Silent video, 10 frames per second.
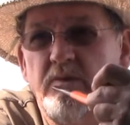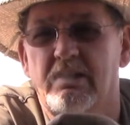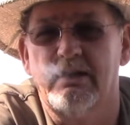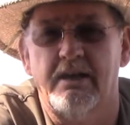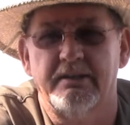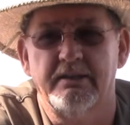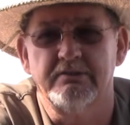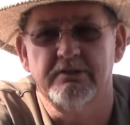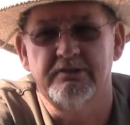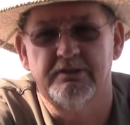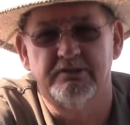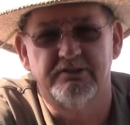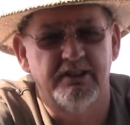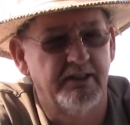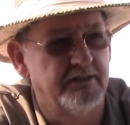kind of interested in
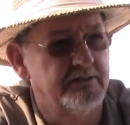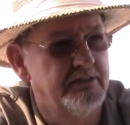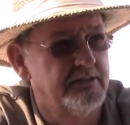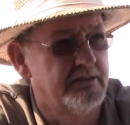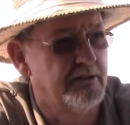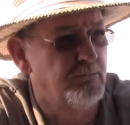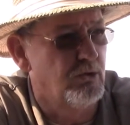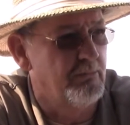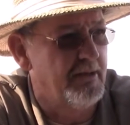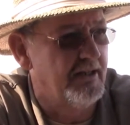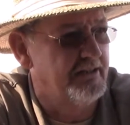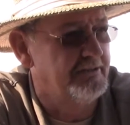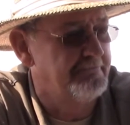seeing a little more about it.